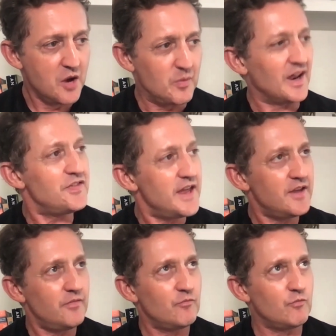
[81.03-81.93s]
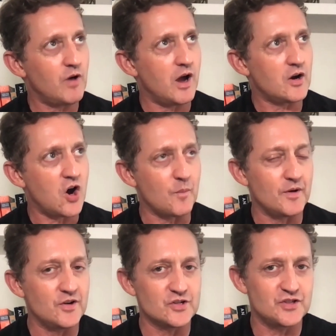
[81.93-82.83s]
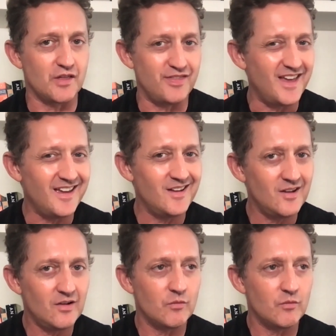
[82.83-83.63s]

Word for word: but I think uh, Carpenter's The Thing